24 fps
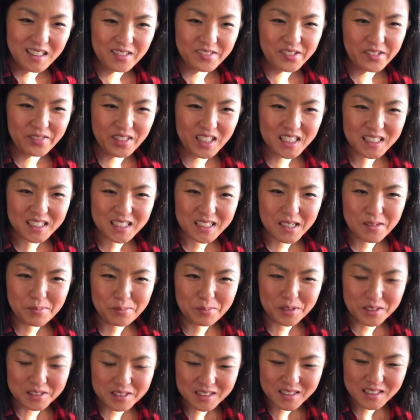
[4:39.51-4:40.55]
My son
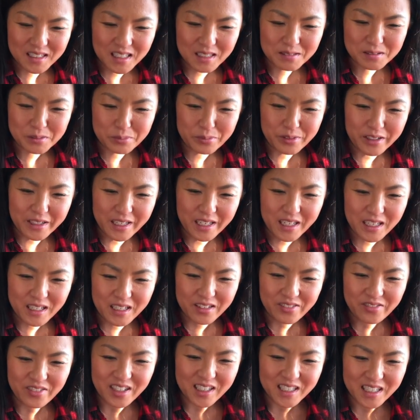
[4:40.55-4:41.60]
both loves
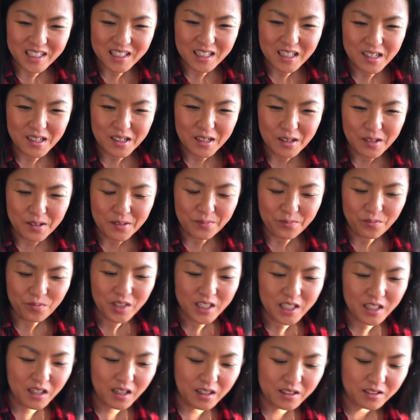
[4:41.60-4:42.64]
banana, but my
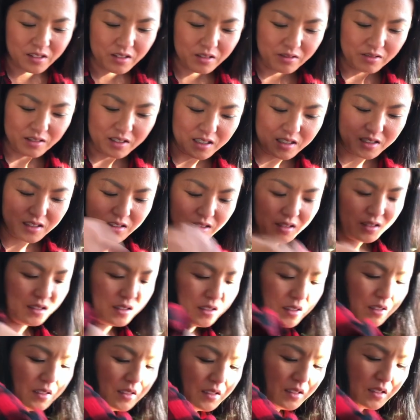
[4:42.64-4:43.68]
younger
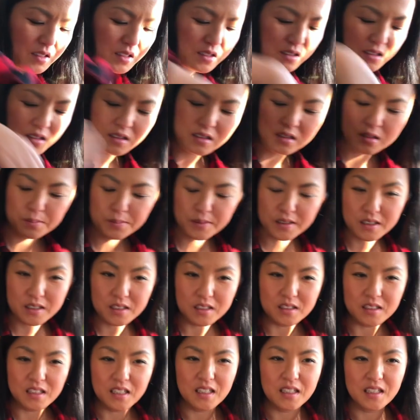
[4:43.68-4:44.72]
one,
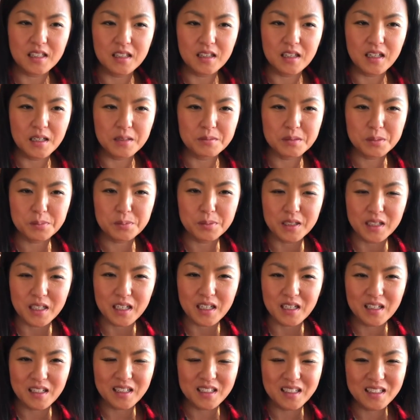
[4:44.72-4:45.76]
especially, he loves
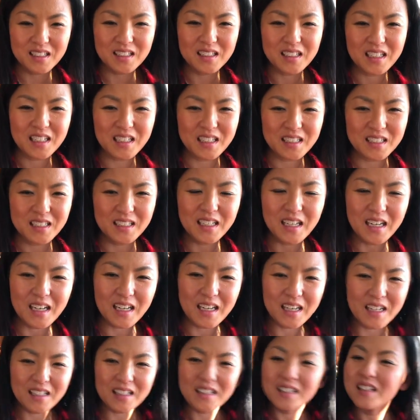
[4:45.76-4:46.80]
banana. He
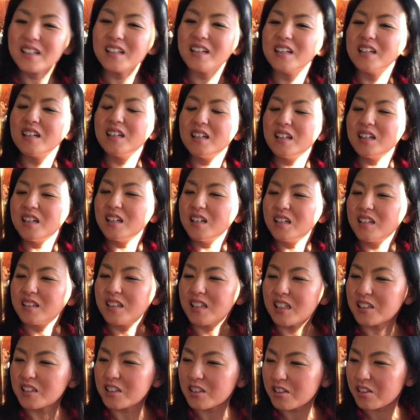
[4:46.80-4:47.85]
had,
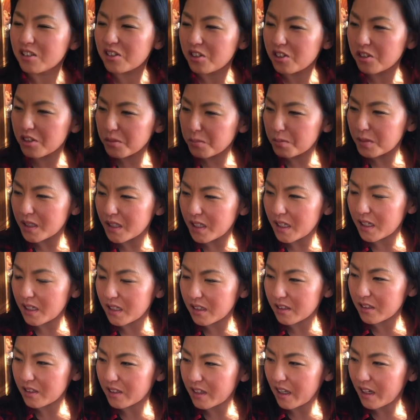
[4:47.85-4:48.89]
that's your third banana
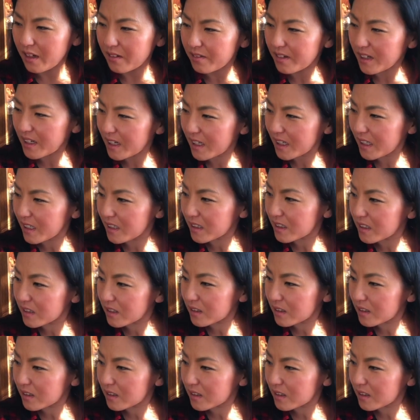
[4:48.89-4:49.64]
today, right?